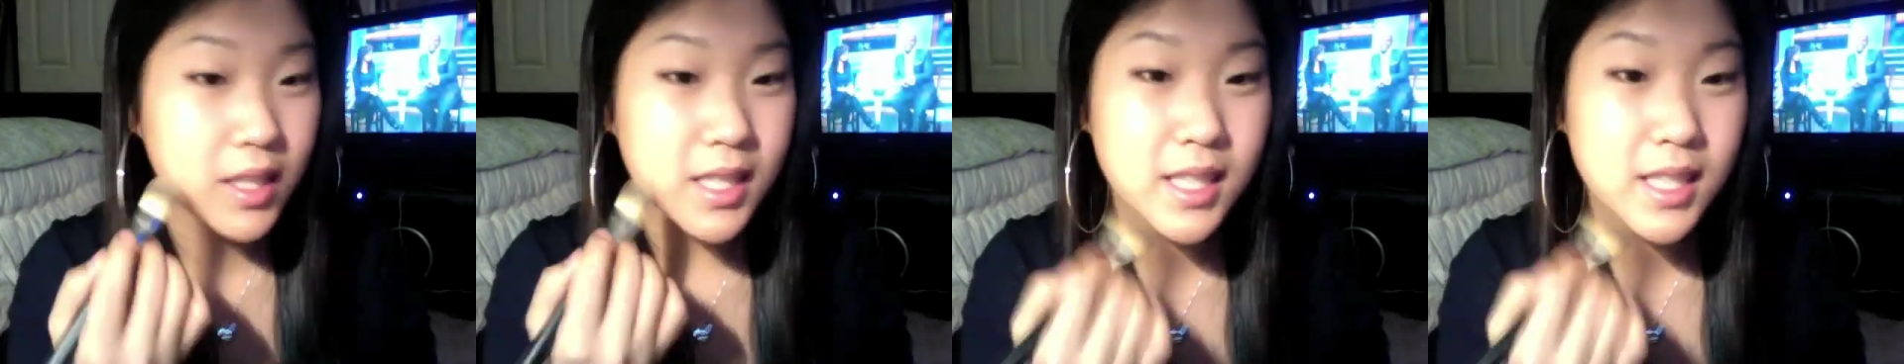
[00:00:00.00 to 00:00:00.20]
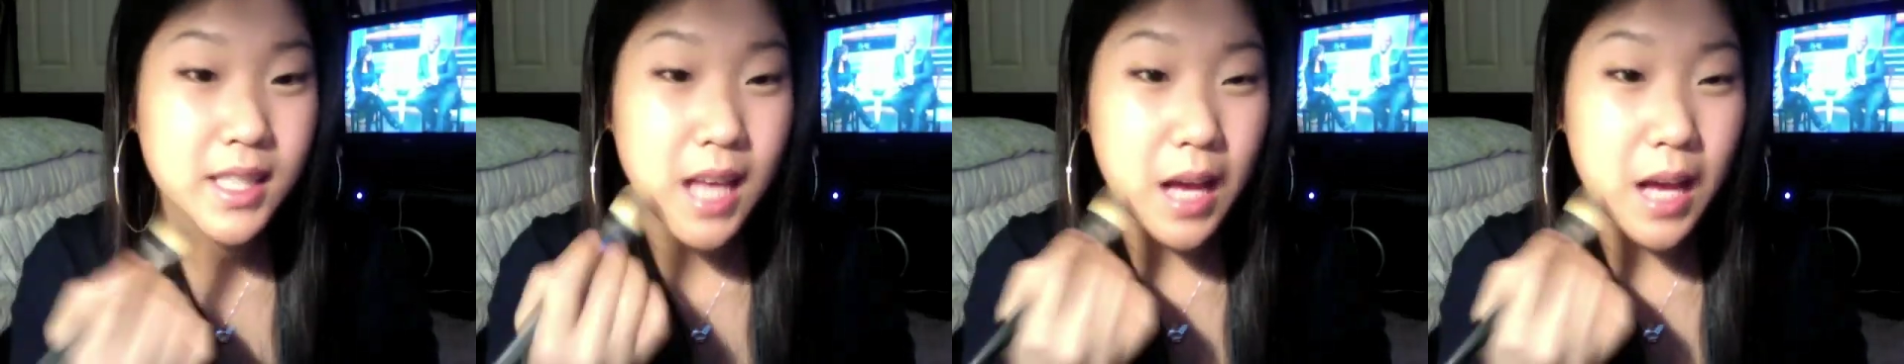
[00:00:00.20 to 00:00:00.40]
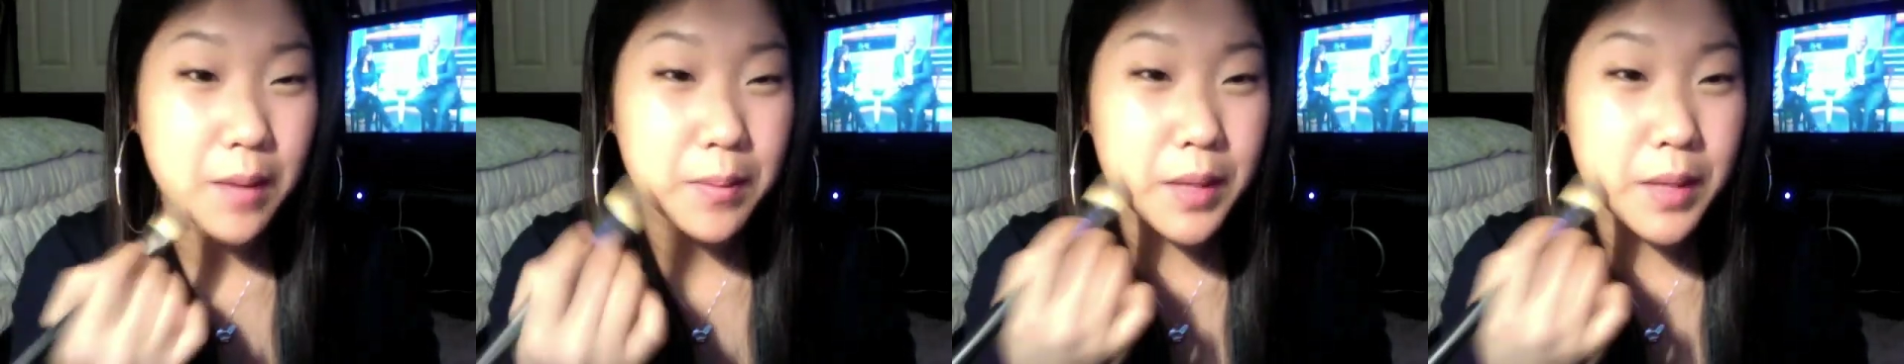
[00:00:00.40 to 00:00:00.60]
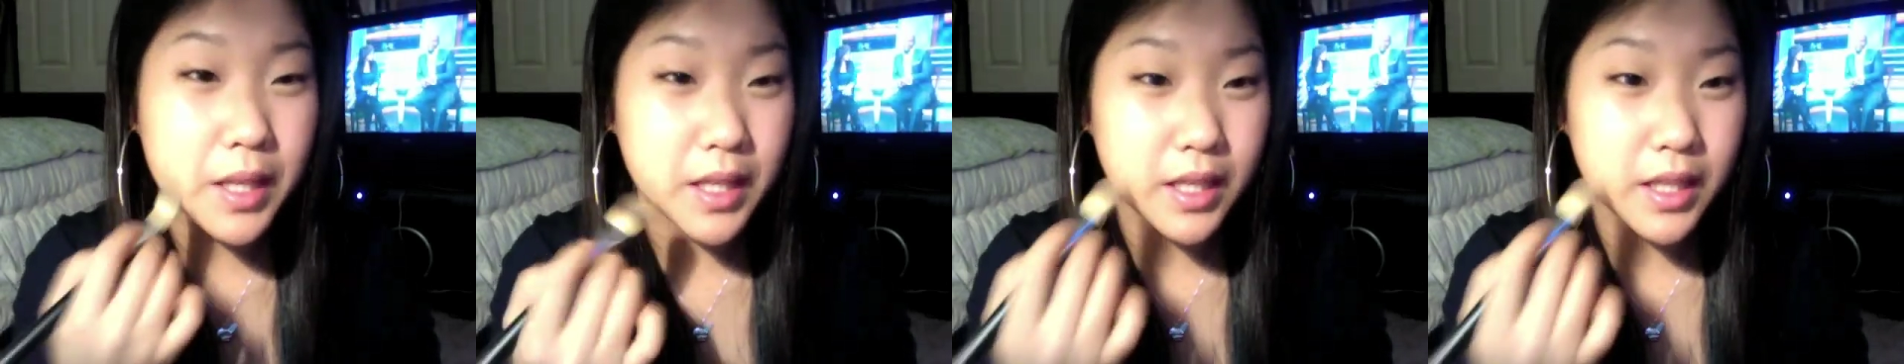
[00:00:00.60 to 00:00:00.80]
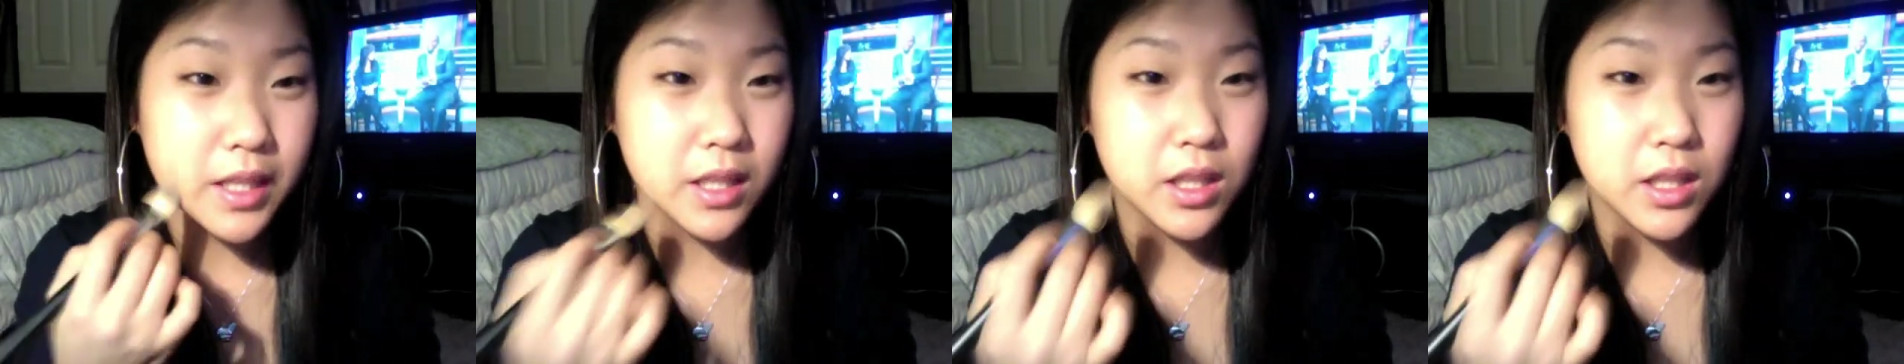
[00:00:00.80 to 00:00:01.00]

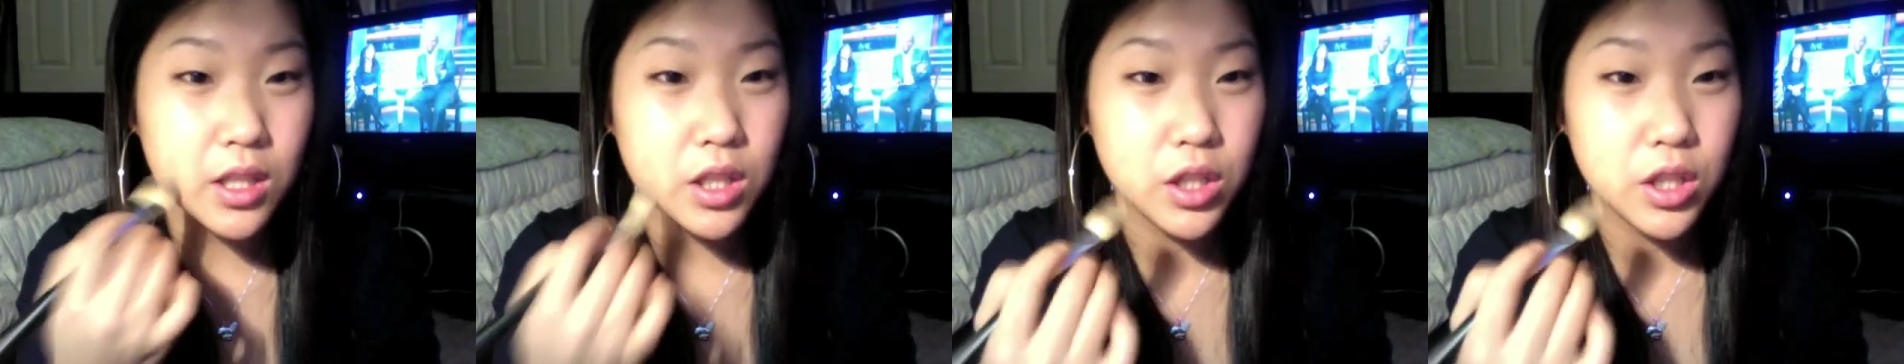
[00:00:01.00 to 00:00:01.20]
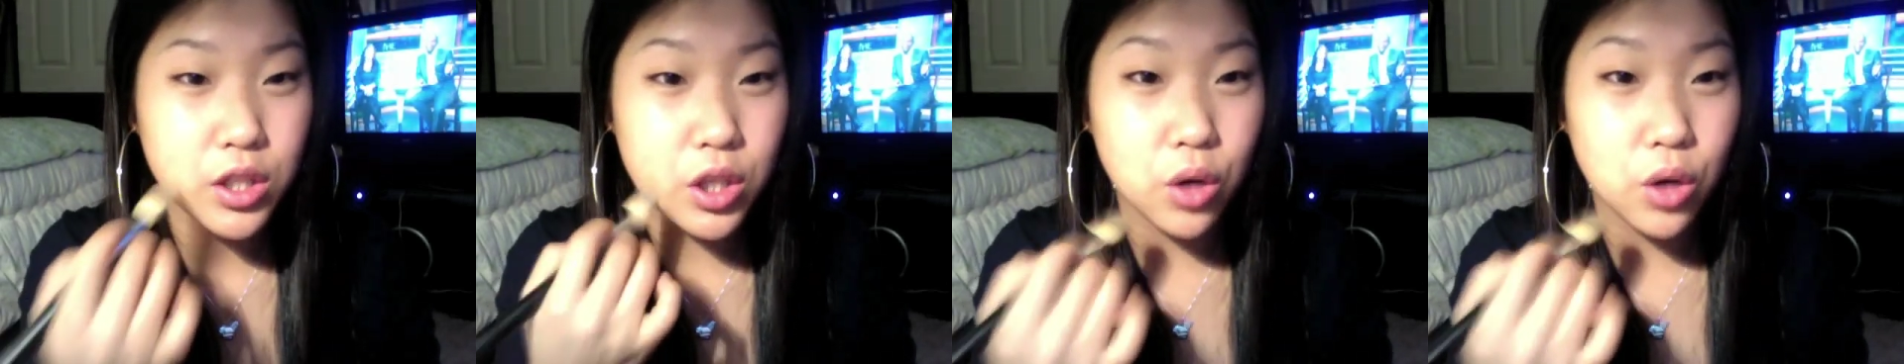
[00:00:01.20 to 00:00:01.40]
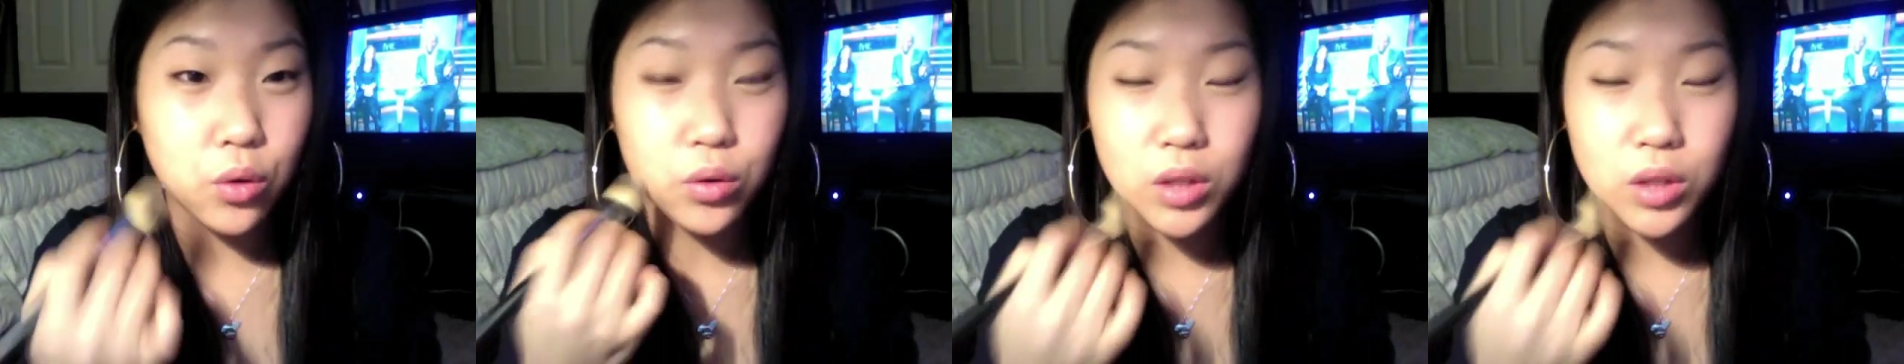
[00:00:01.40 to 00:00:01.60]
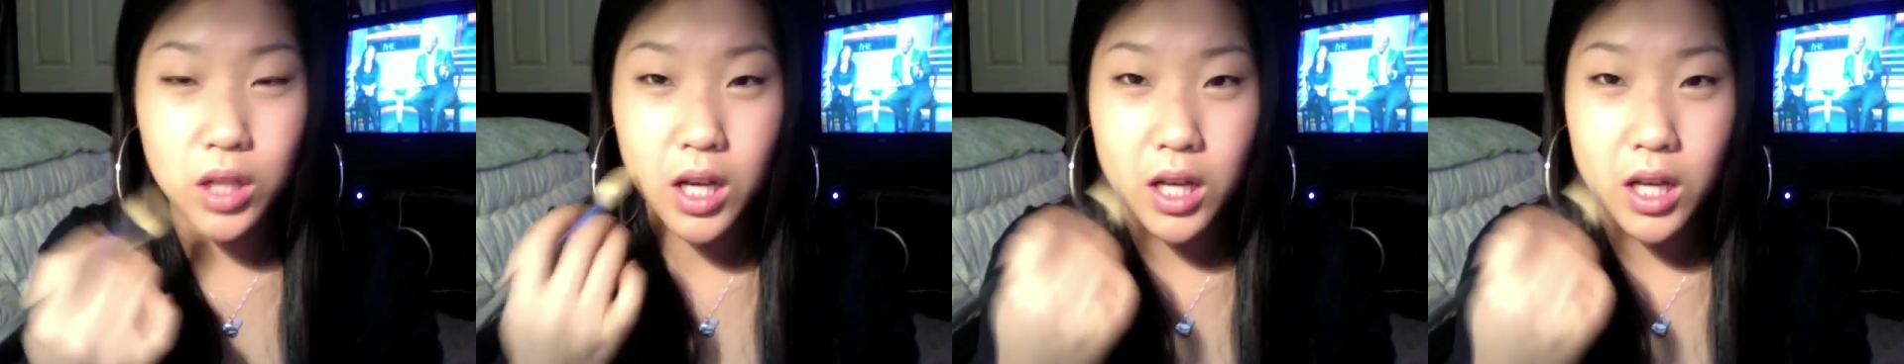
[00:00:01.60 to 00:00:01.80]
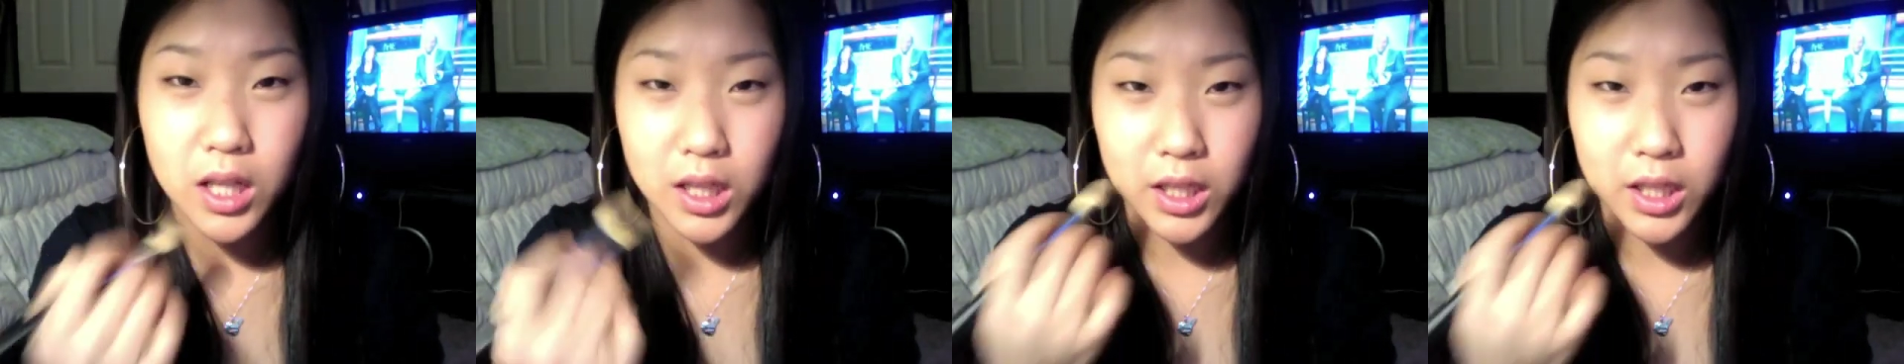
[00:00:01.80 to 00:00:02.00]
salmon tone
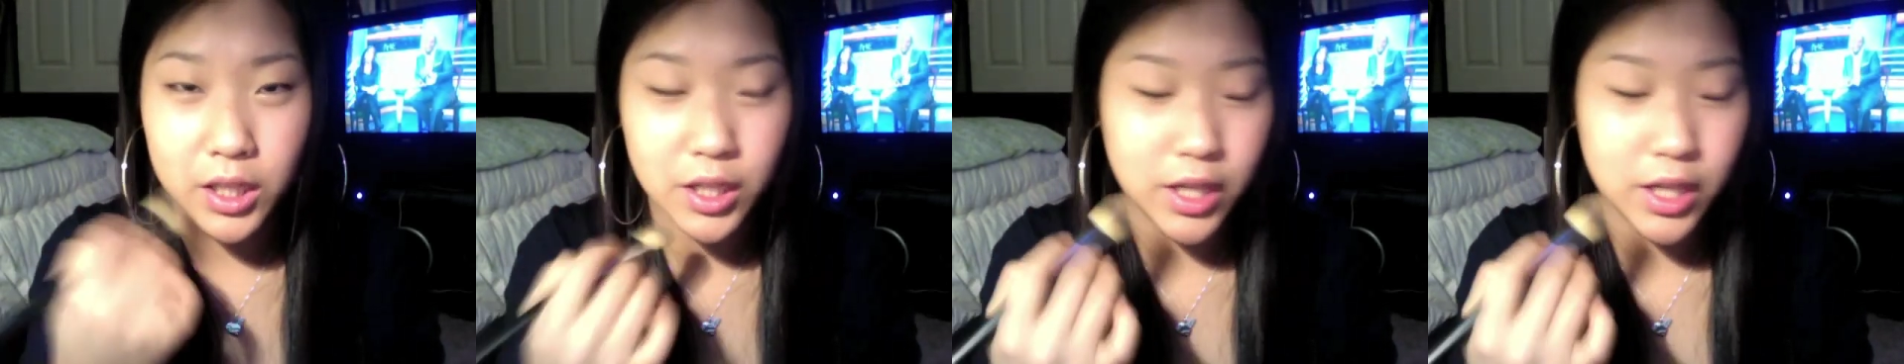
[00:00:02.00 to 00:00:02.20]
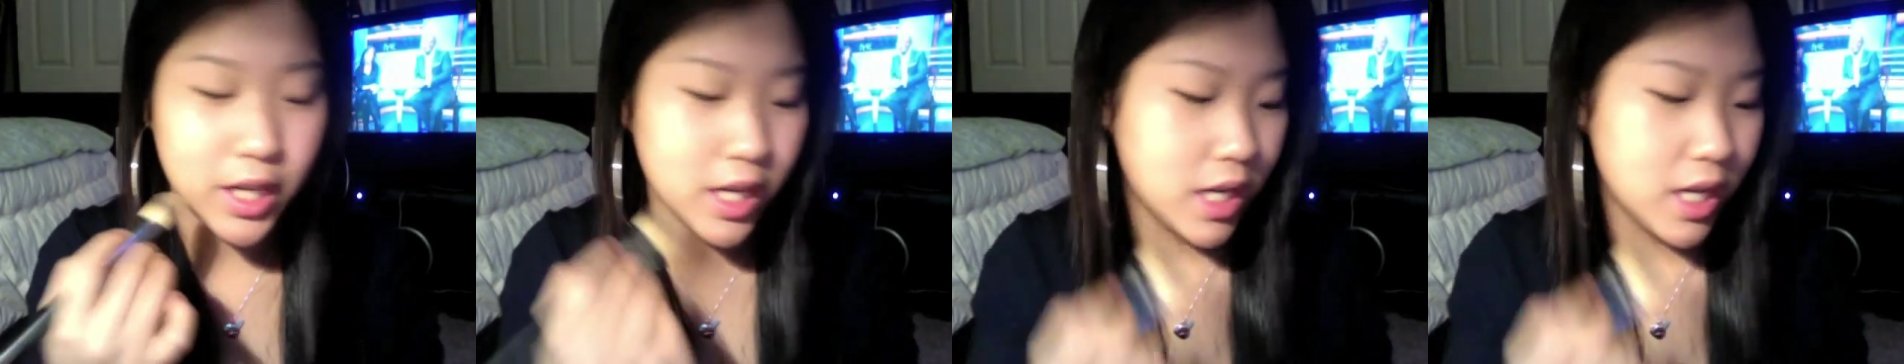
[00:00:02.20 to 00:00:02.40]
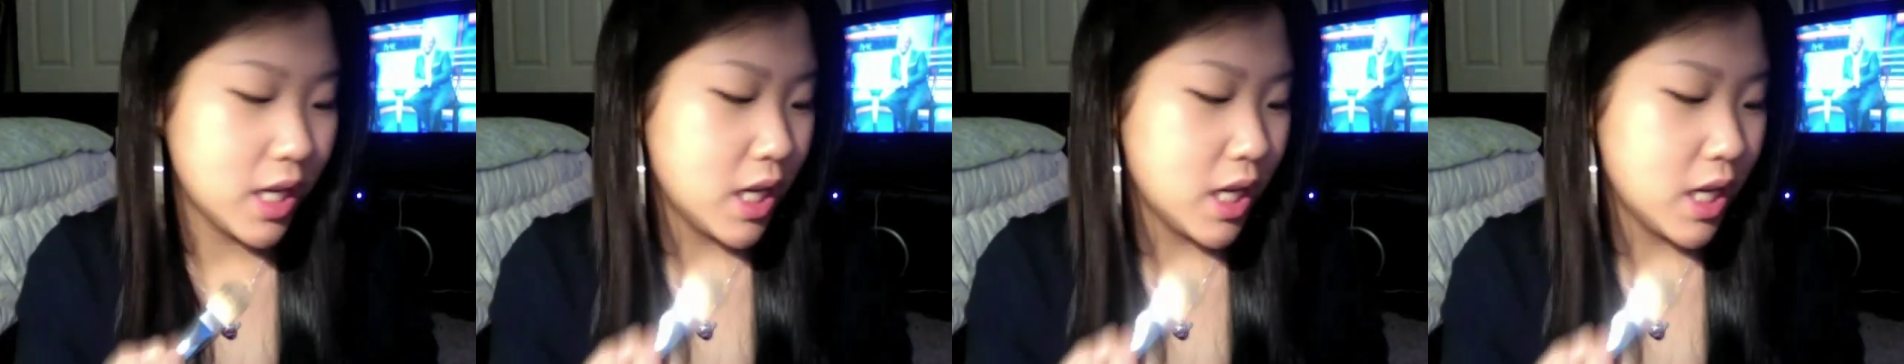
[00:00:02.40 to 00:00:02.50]
colored